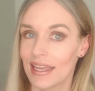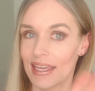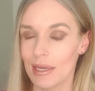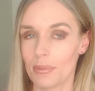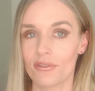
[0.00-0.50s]

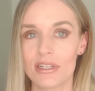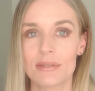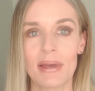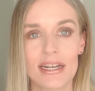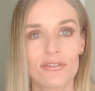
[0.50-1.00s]
keep it
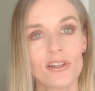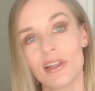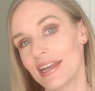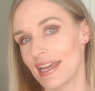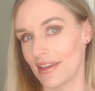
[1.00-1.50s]
respectful
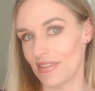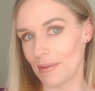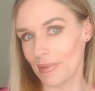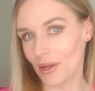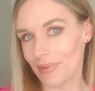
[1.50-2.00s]
and hit
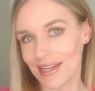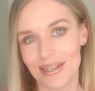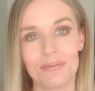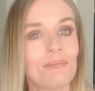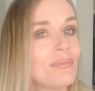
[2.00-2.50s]
that bell
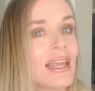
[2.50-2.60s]
button.